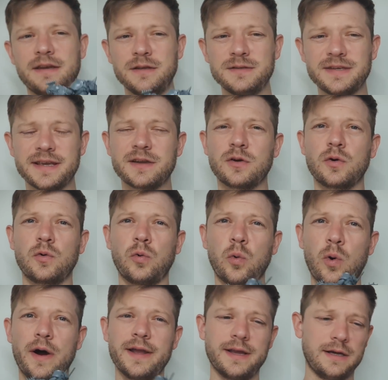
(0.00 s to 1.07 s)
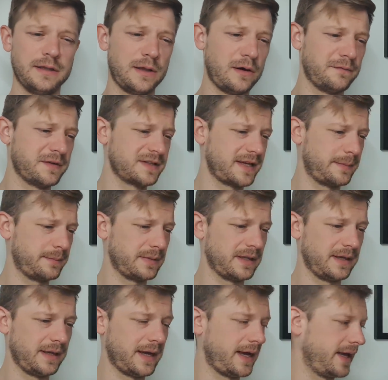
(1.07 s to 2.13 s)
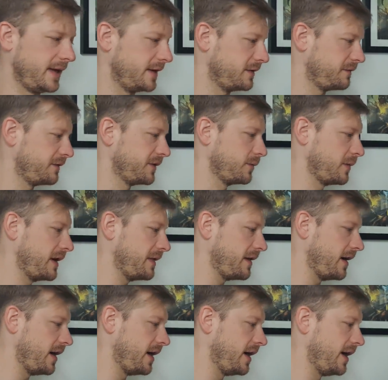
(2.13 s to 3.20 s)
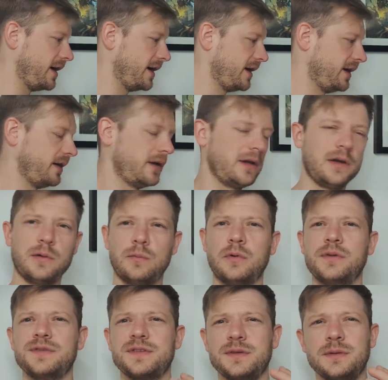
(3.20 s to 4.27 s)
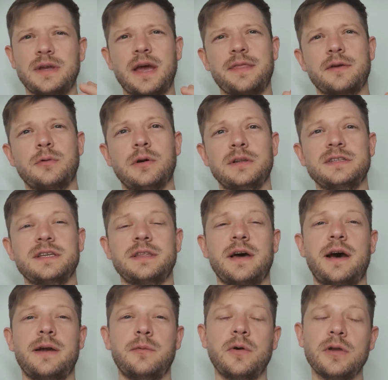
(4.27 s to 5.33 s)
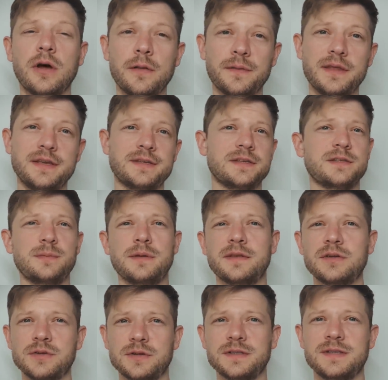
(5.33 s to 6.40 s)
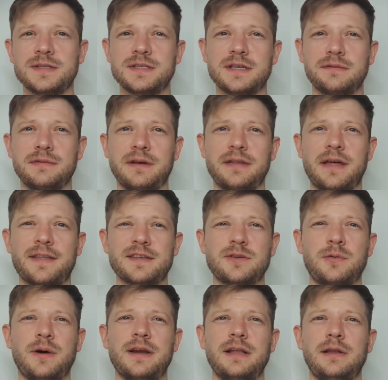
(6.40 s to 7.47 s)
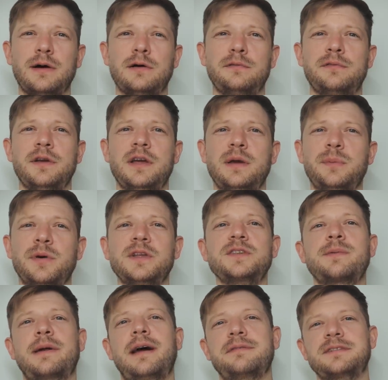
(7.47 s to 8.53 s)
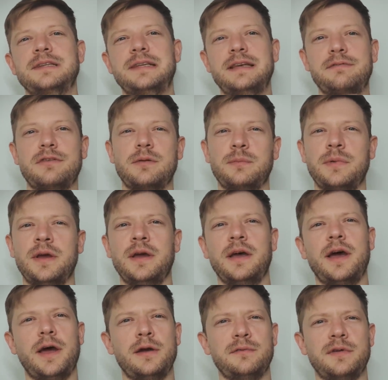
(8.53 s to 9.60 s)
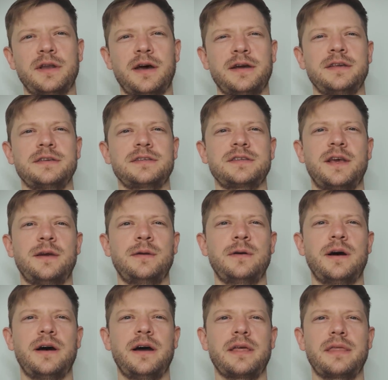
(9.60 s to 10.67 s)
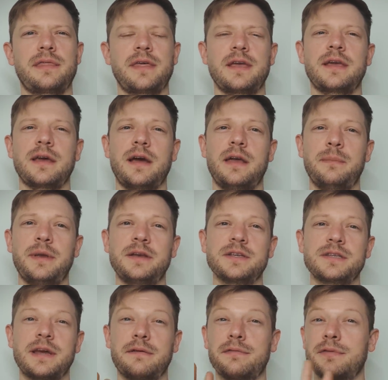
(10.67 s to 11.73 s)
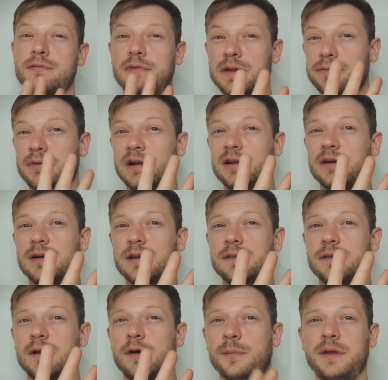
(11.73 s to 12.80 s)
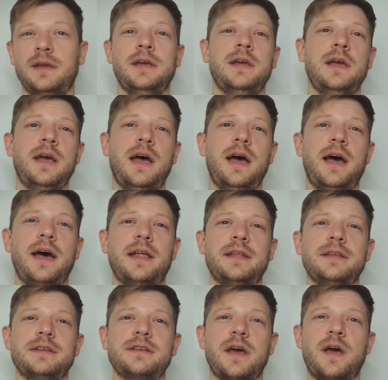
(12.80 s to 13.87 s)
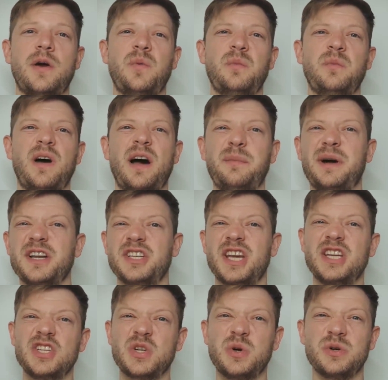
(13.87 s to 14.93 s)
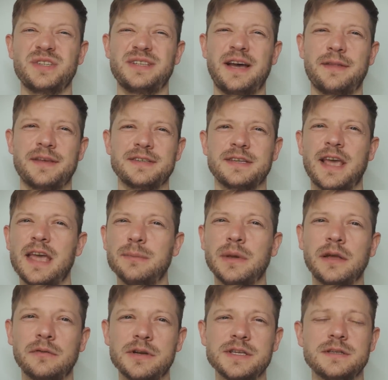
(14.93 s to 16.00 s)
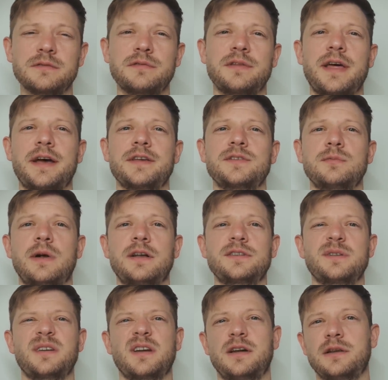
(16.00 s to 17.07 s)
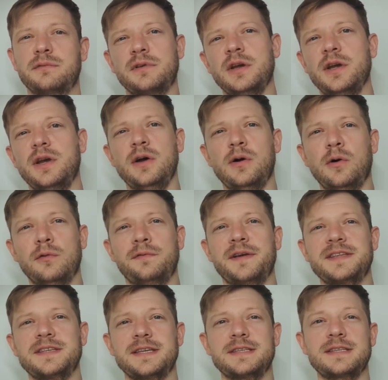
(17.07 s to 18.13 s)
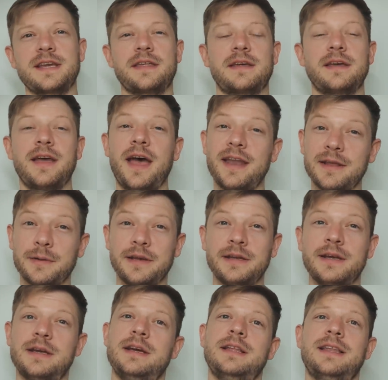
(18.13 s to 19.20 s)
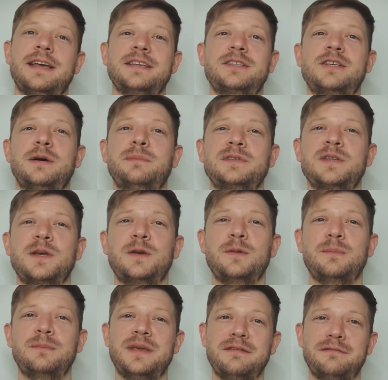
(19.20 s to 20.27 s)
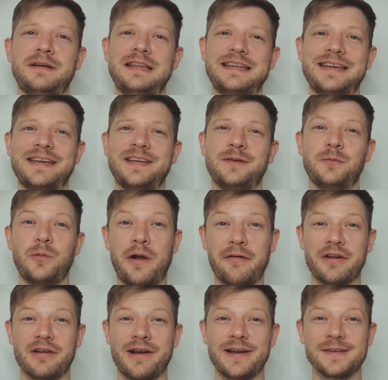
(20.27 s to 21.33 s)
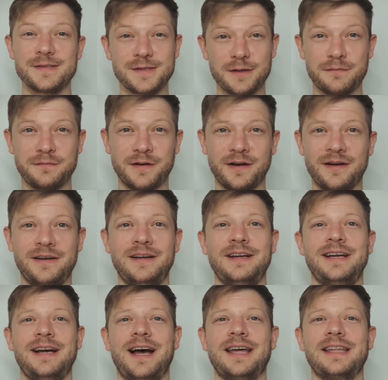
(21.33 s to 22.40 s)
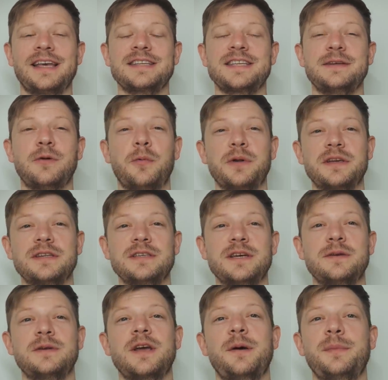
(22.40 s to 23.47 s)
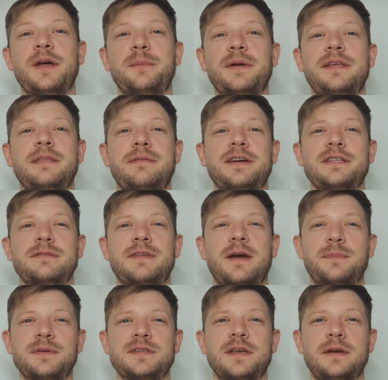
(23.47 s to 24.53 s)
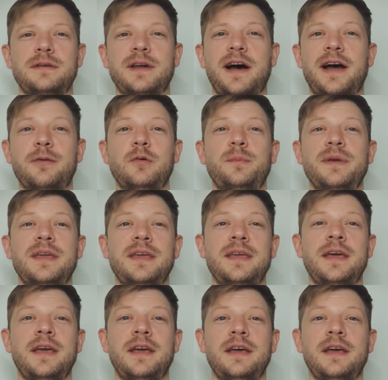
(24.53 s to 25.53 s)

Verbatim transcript: do take quite a lot of assembly and for the way that I want to get the quality that I want on these and smoothing joints and stuff like that, there's quite a lot of points where I have to leave them overnight. So I think I may just have three Vanguard in the army and um, I might change course now. There's a gaming reason for that as well, so it kind of all fits in together. Anyway, let's jump to me filling in where we are at so far and let's see what we can do. Coming up in the rest of the episode, I will be